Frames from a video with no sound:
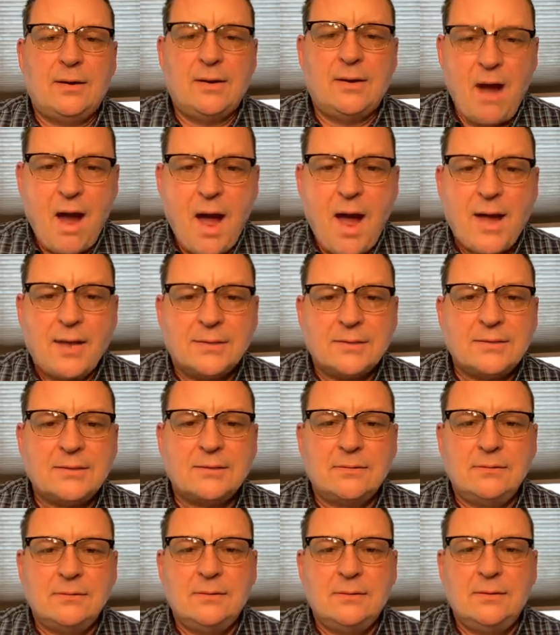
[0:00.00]

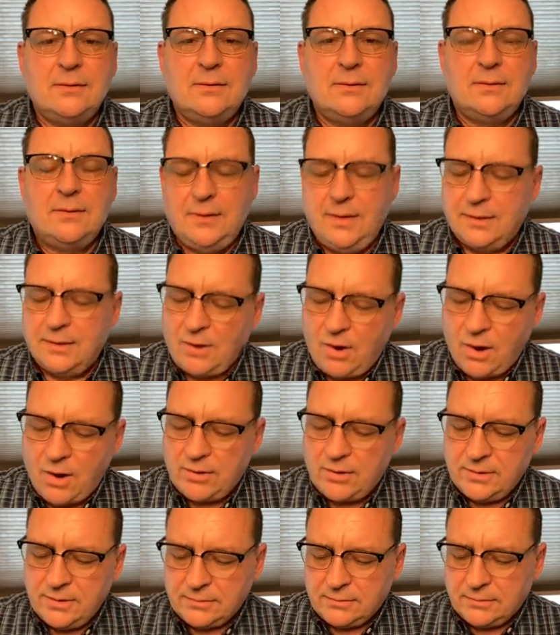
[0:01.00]
God's
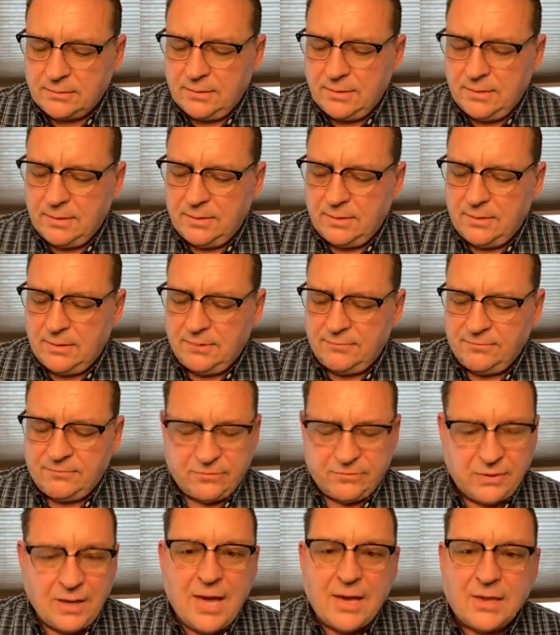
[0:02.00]
incarnate in
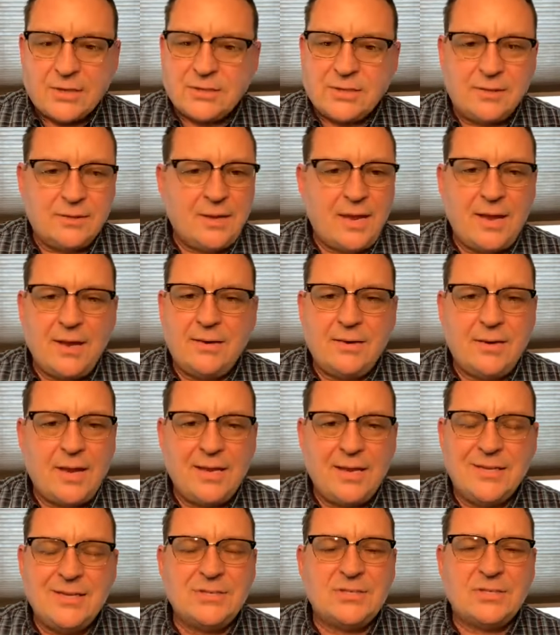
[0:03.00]
flesh, and, and,
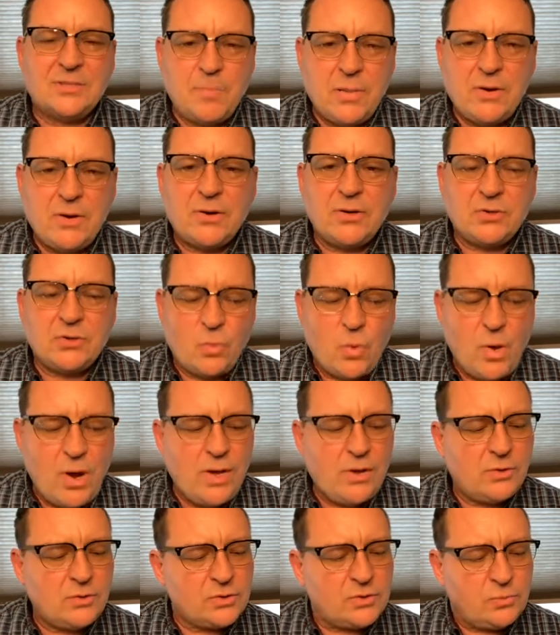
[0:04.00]
and His Spirit
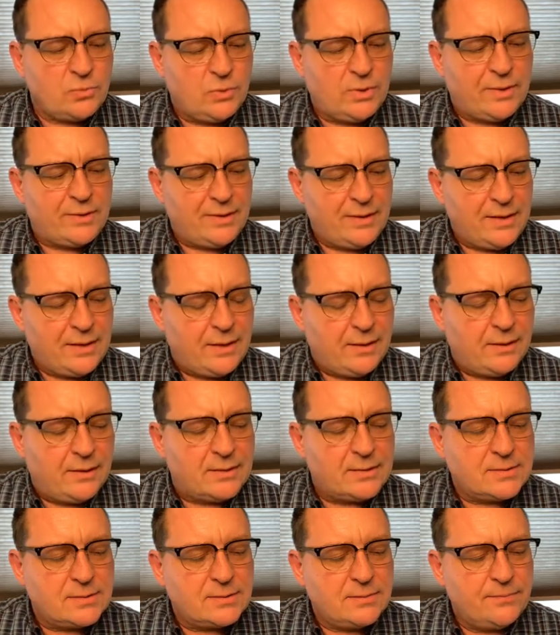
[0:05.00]
dwells within
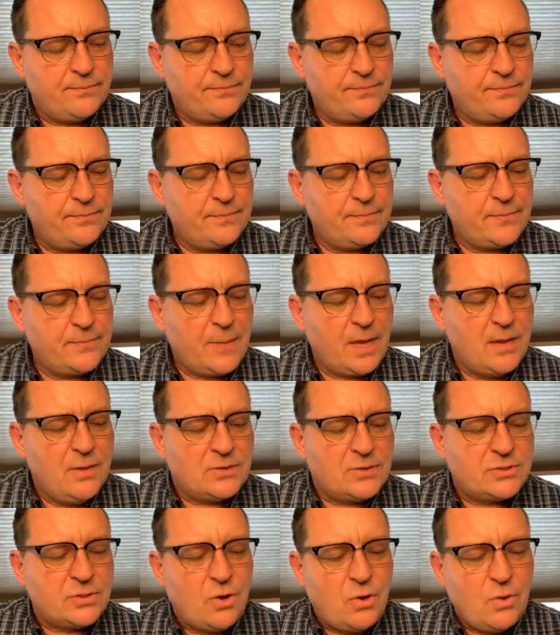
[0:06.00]
us.
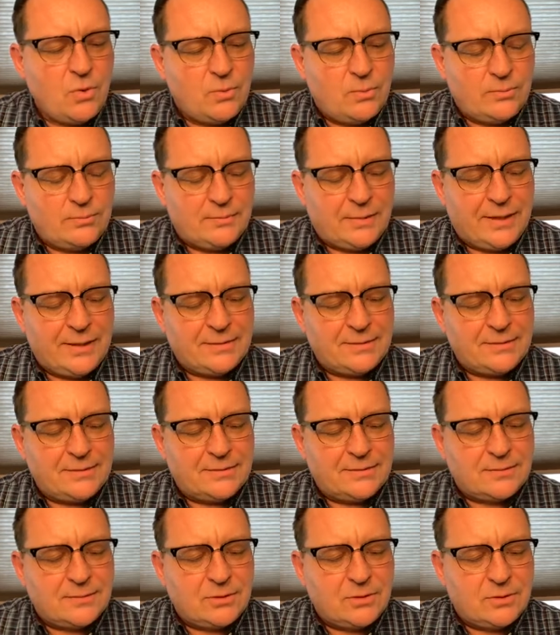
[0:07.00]
So it
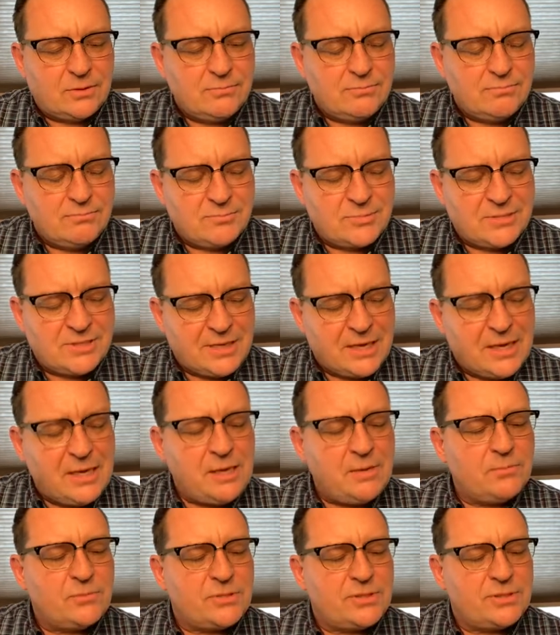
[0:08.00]

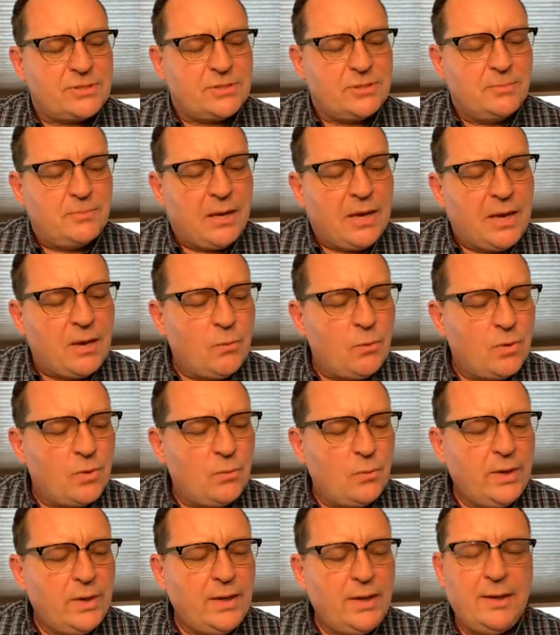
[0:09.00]
seems to be
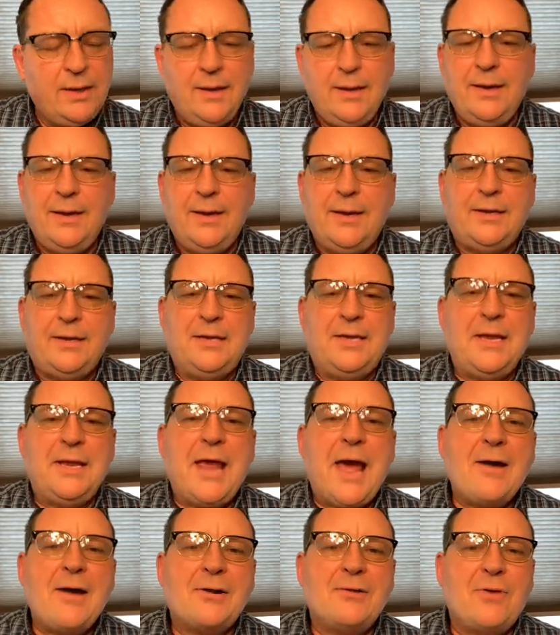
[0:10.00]
when we get
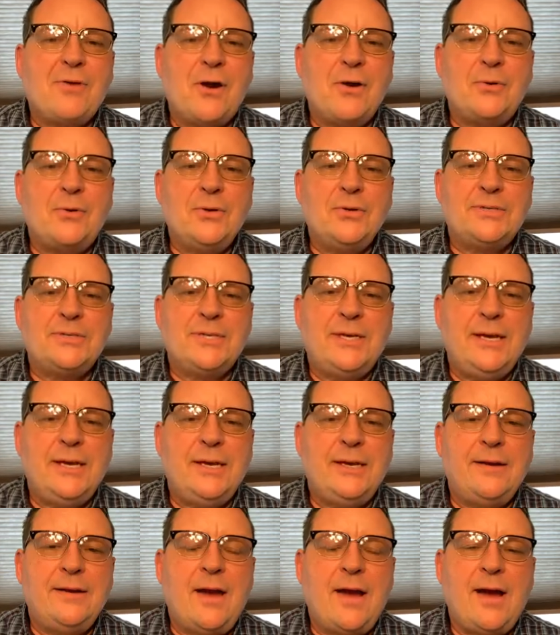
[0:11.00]
out of our
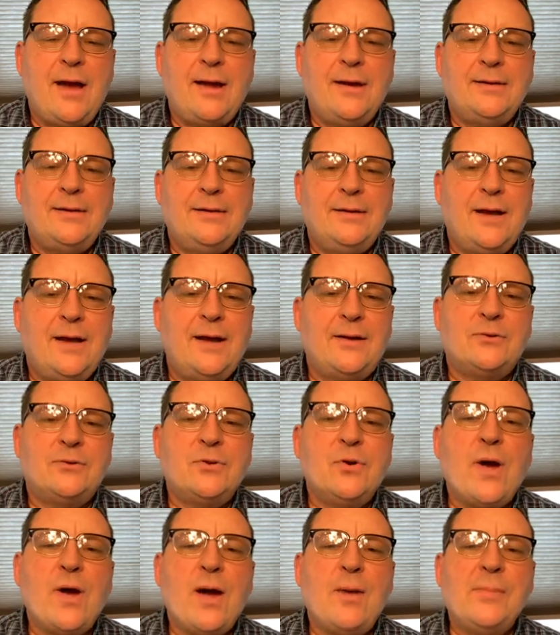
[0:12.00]
routine, I, I don't
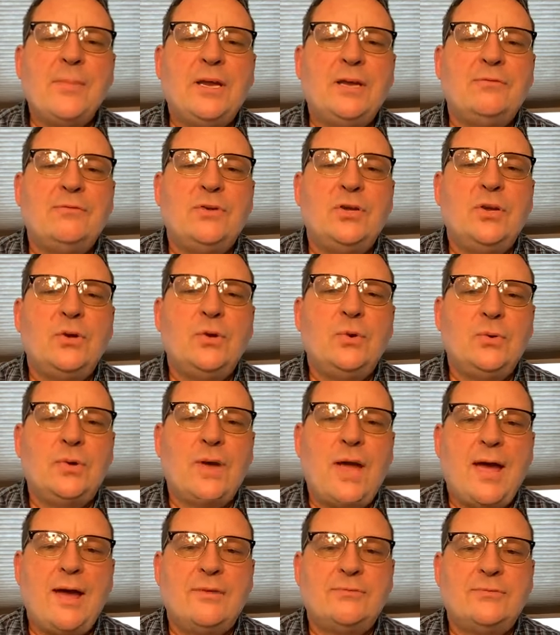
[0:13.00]
know how many of you
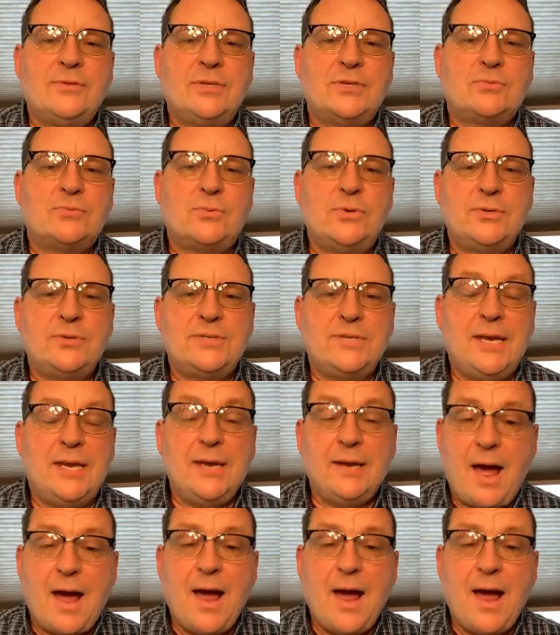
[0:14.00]
have this routine.